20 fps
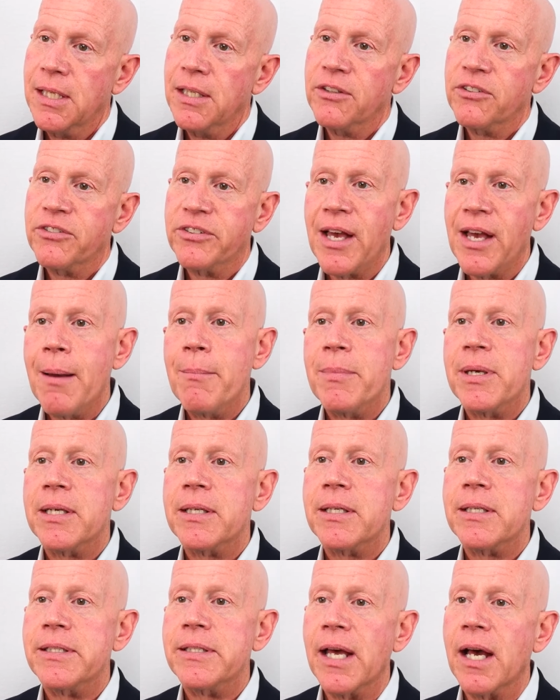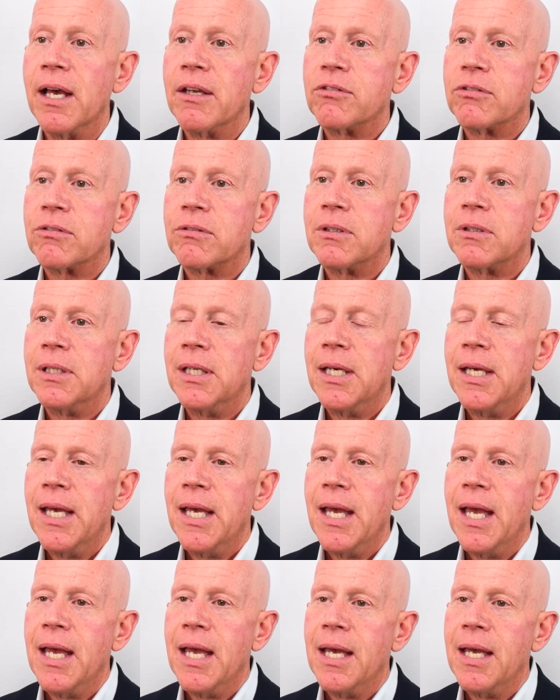sat me at a desk
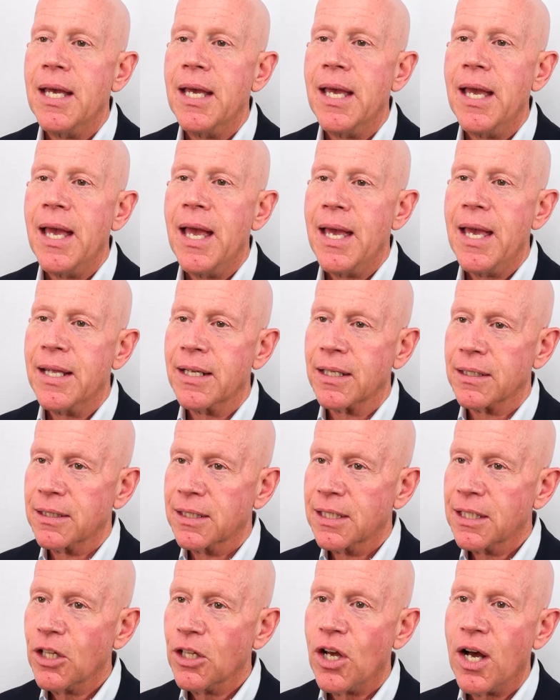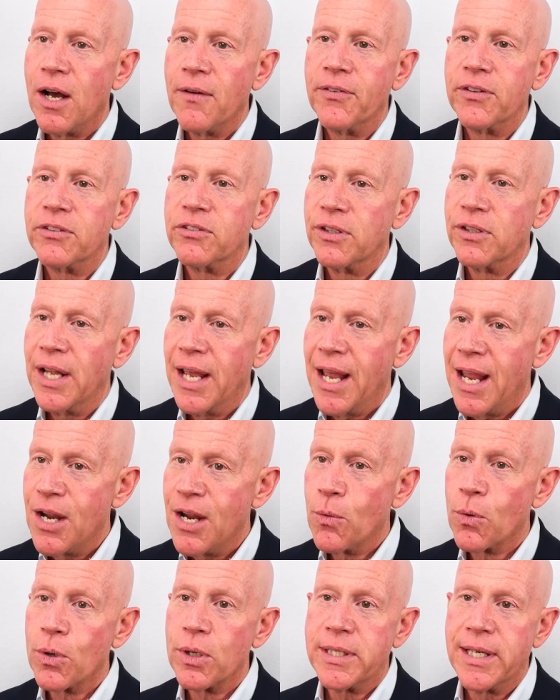in a little office in
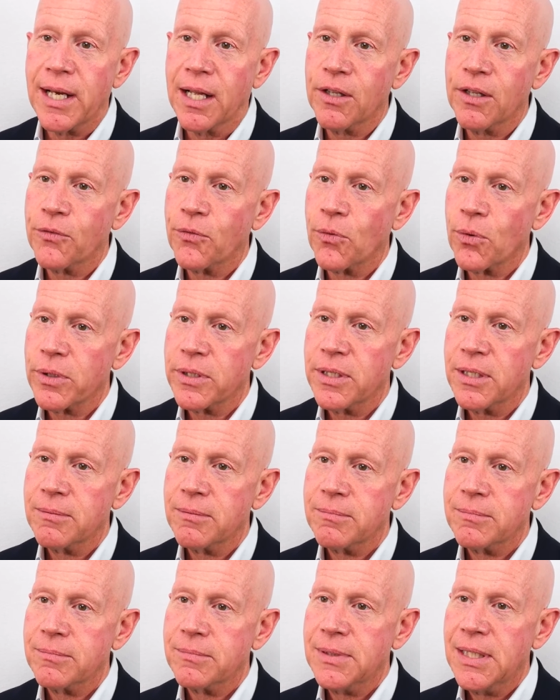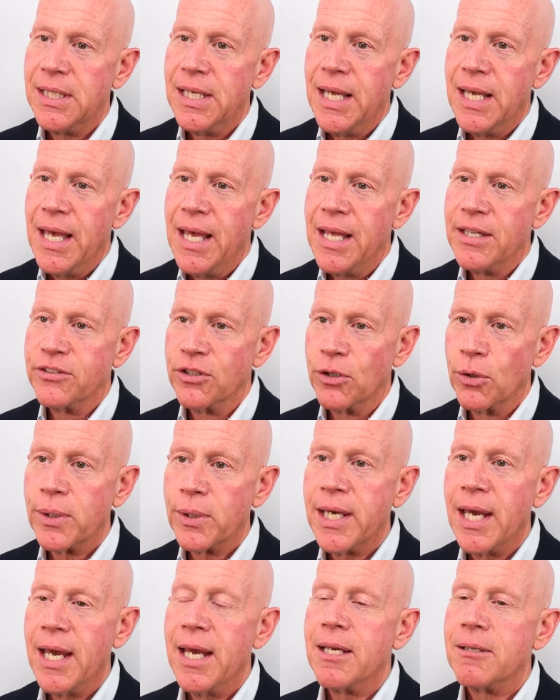Hayward, California, and said,
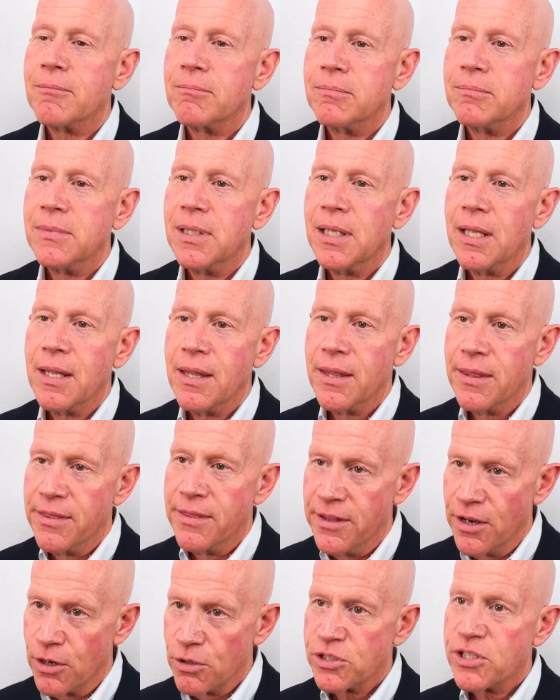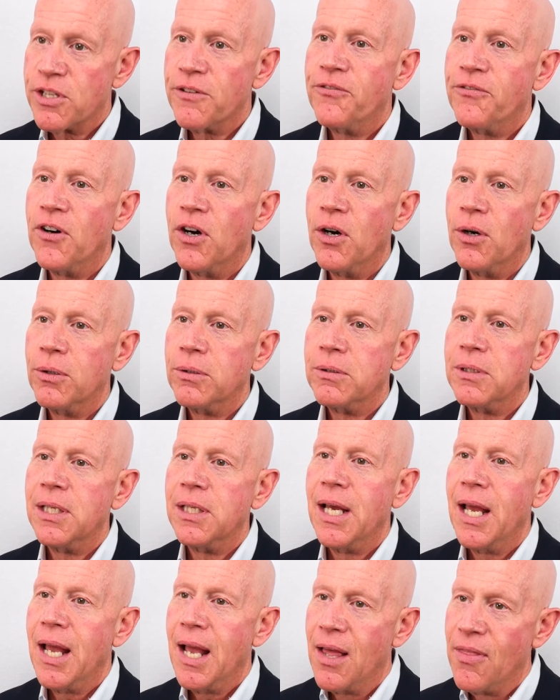okay, there's the
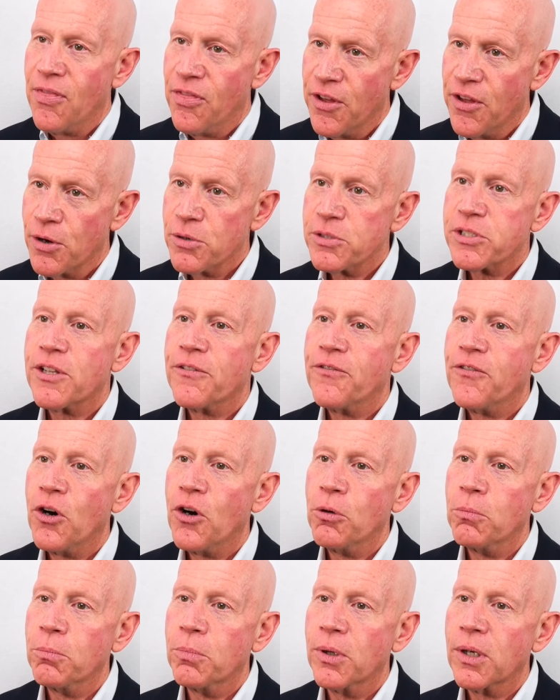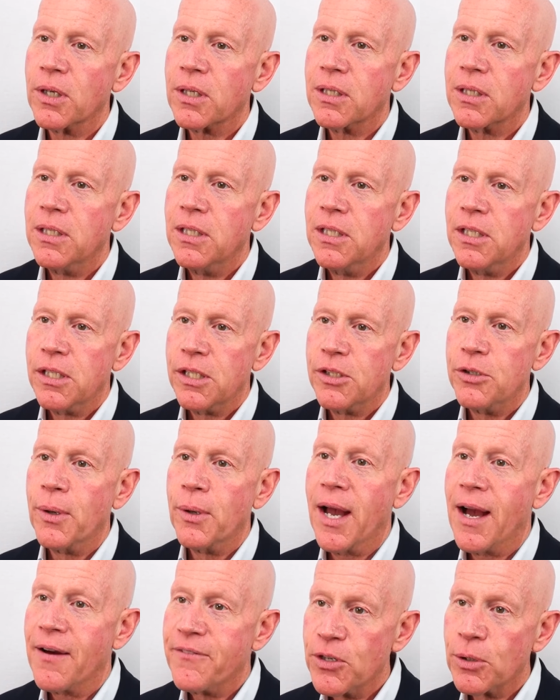phone, and there's the phone book. You
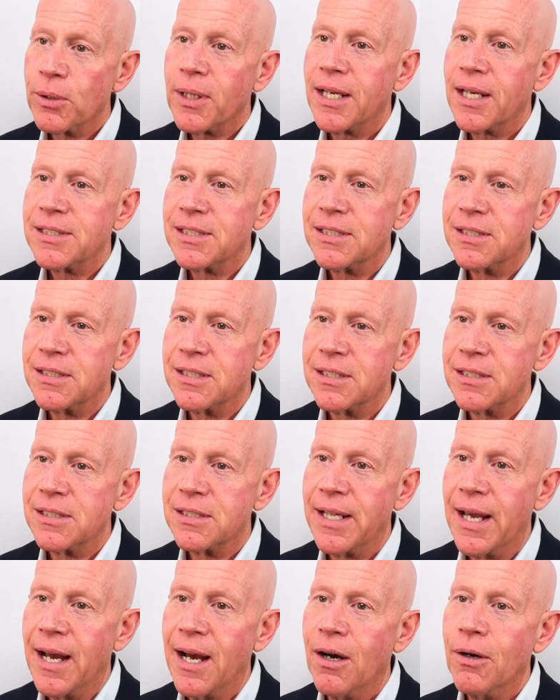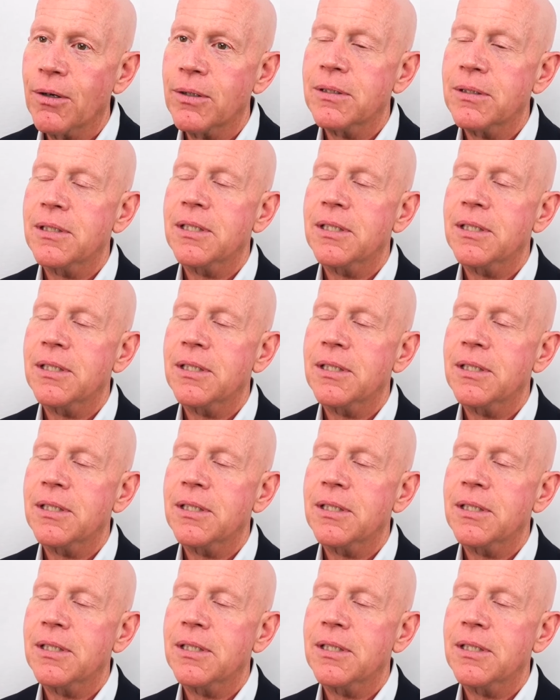have your licenses now,